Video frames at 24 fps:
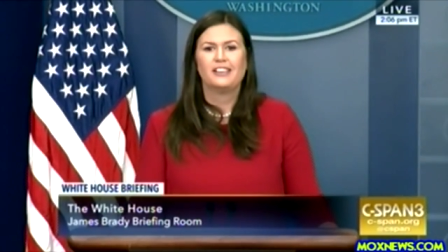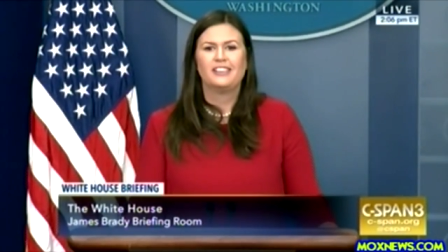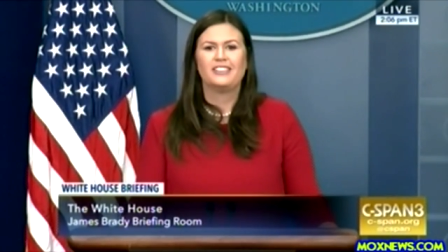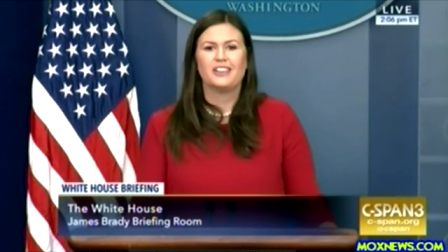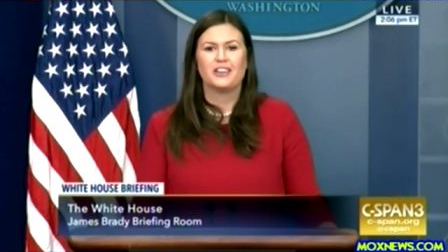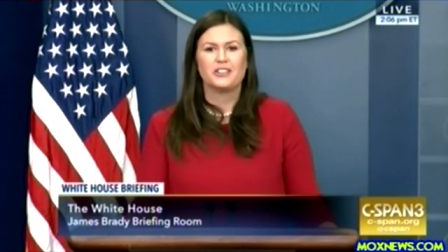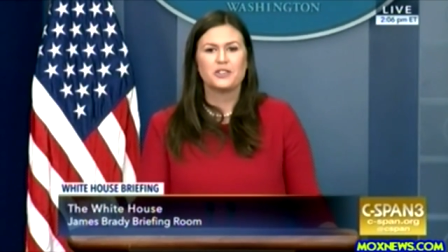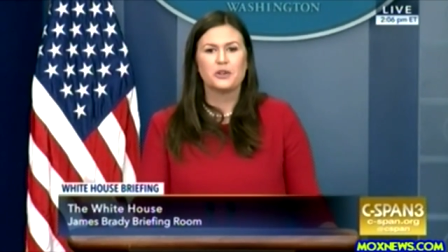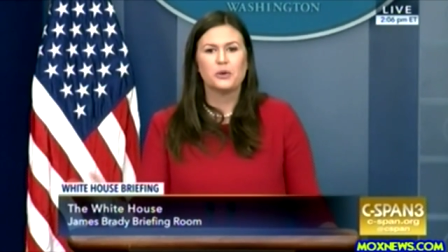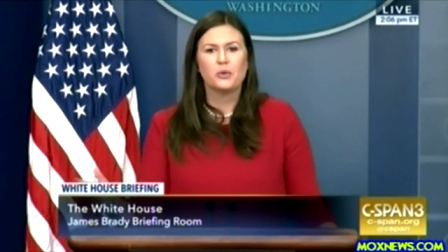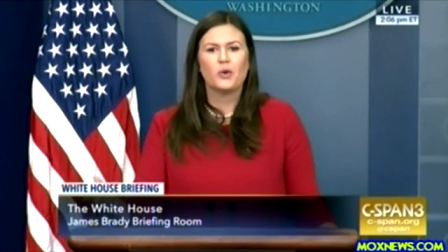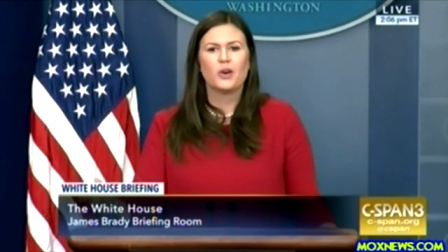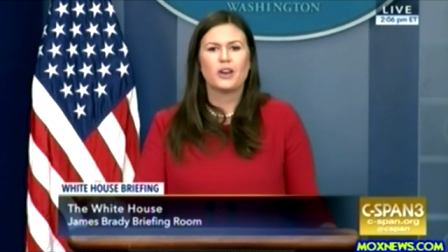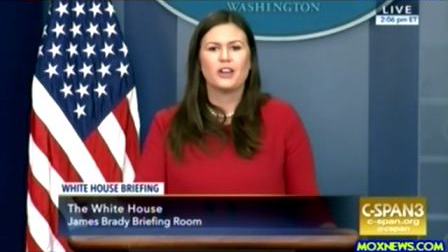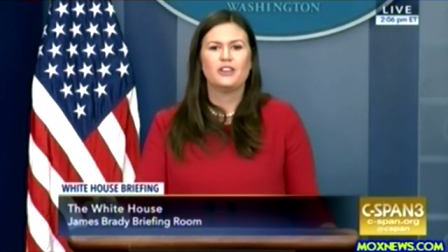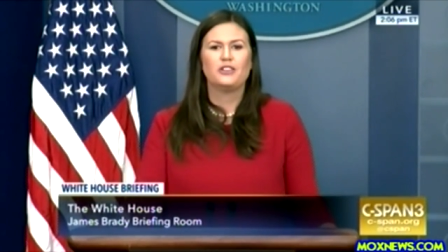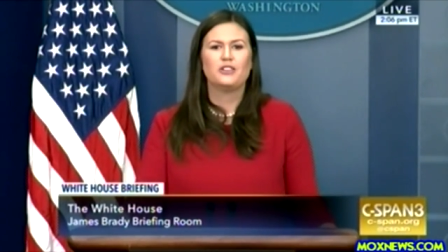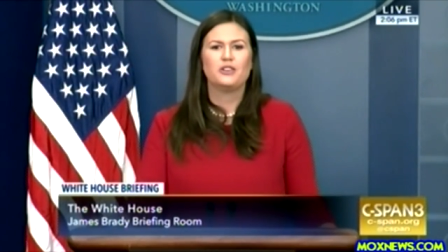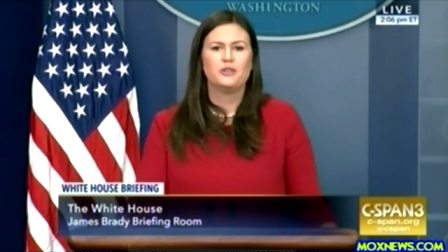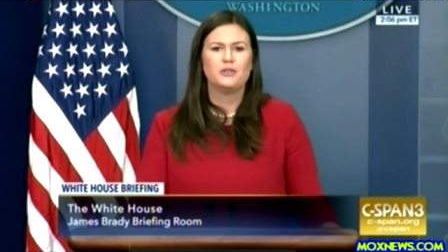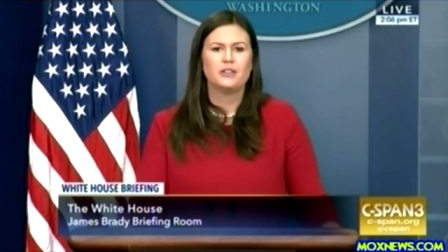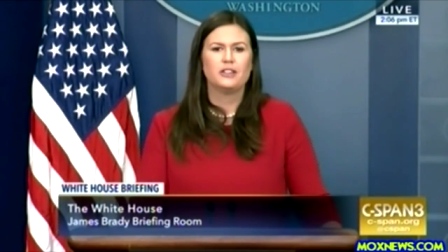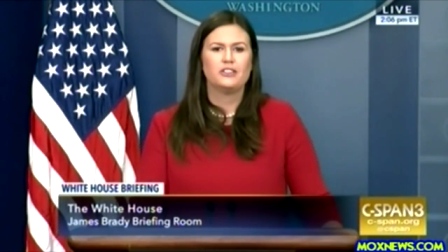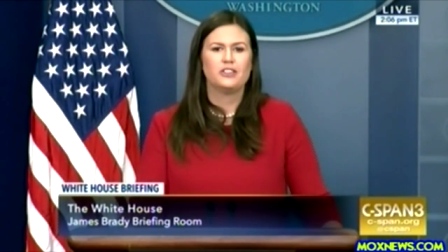doesn't want to
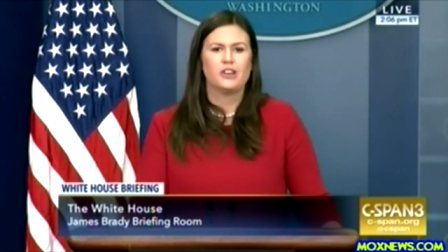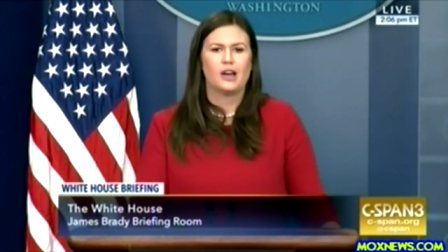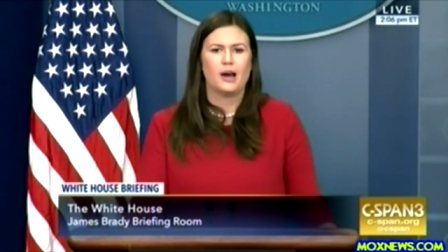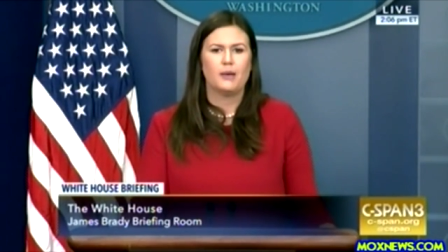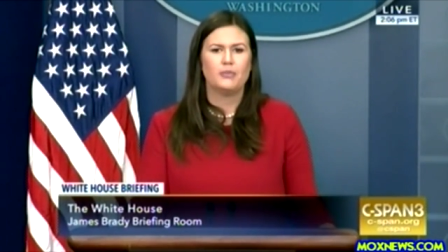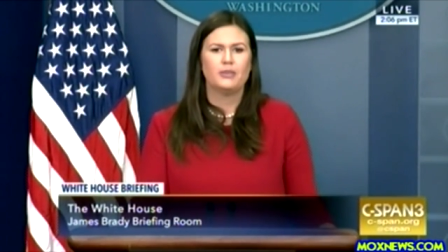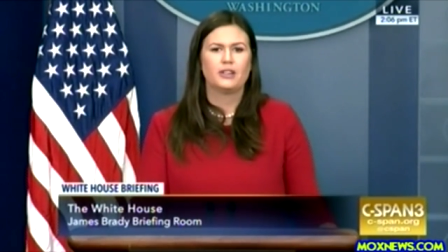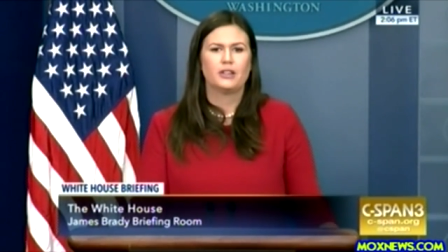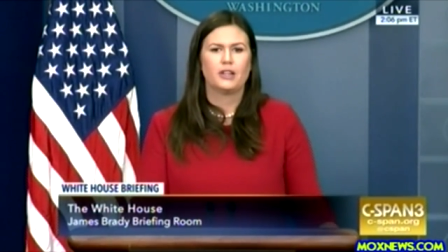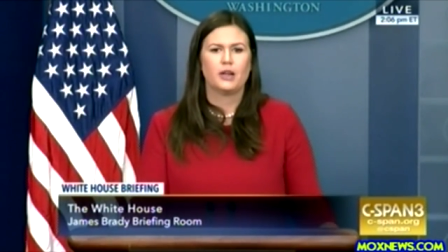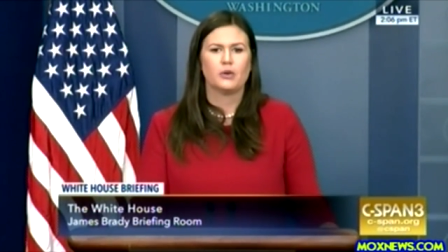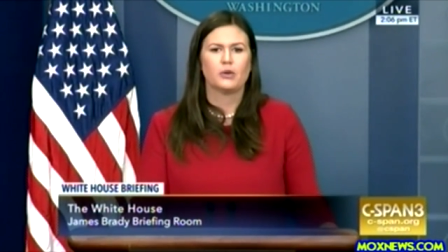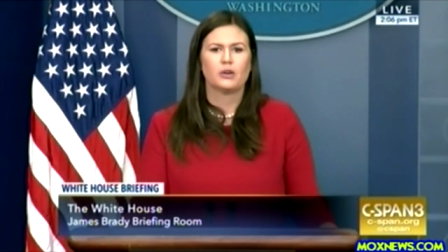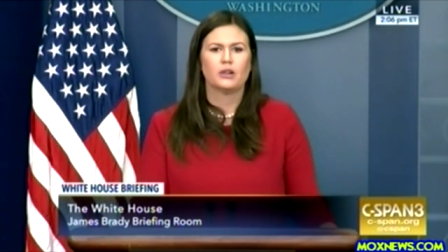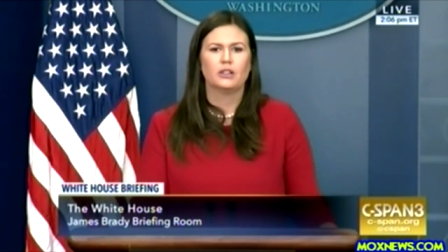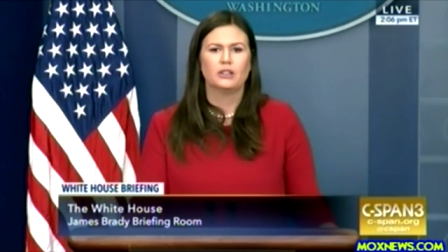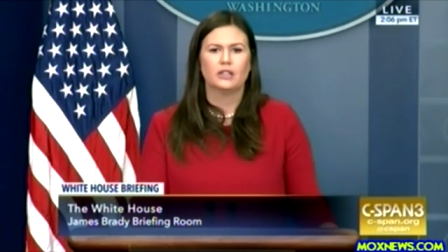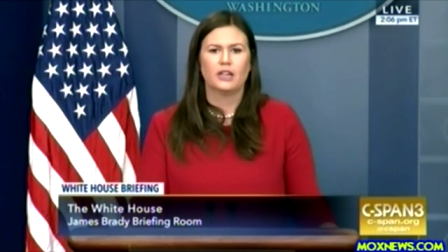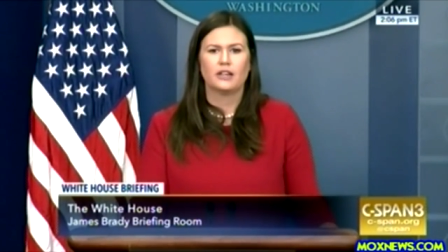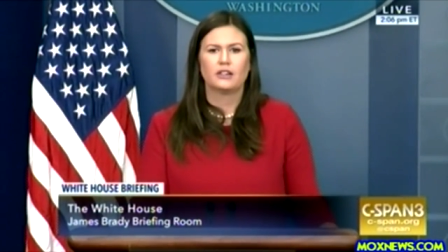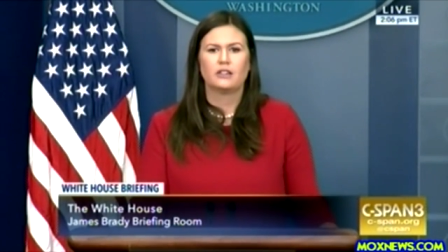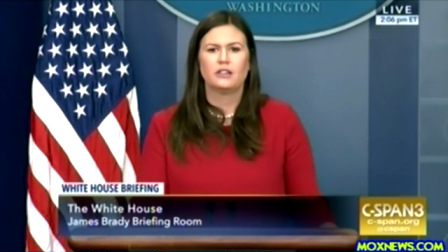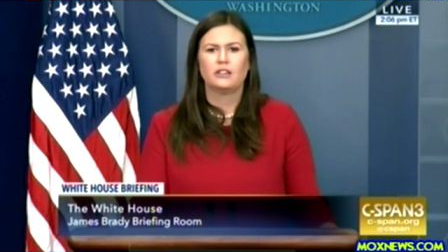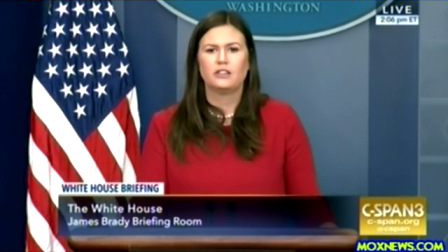do the job that they were
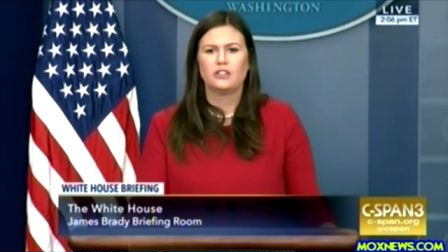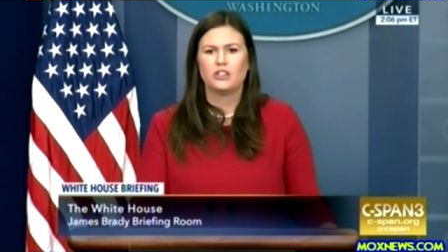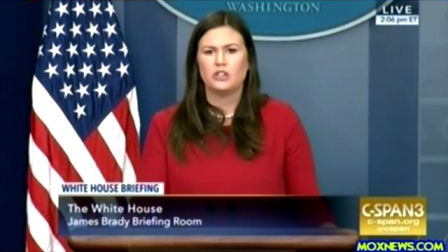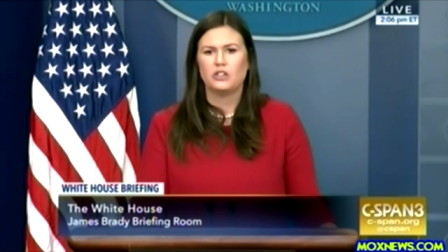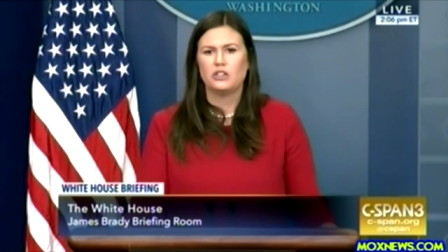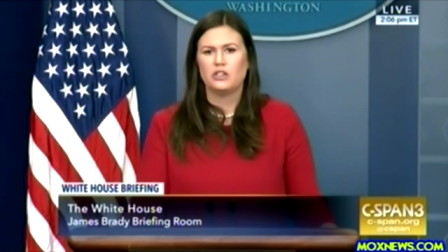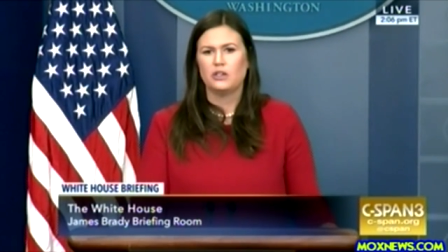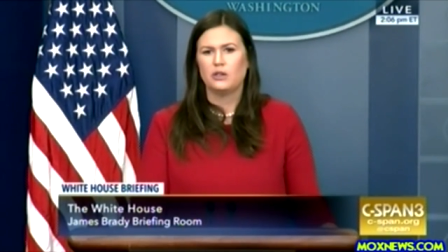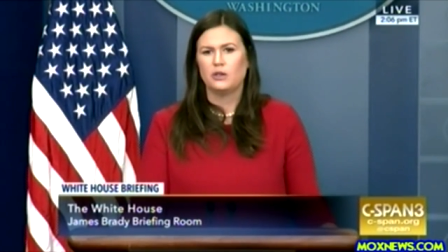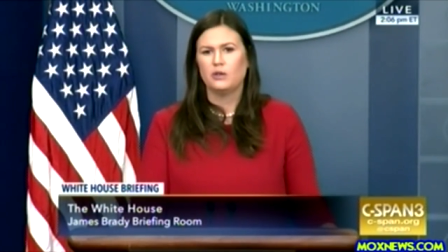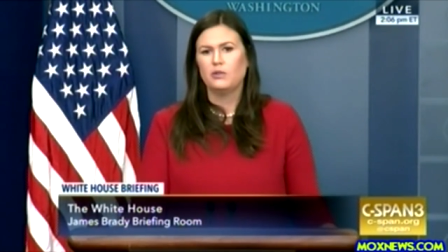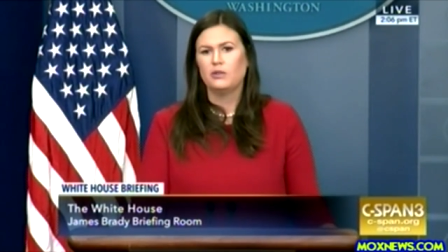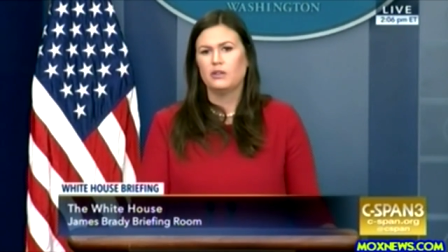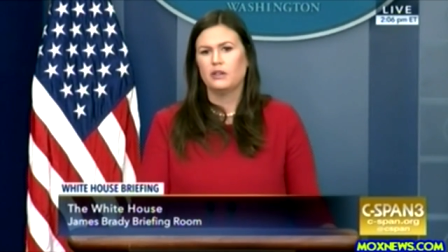elected to do,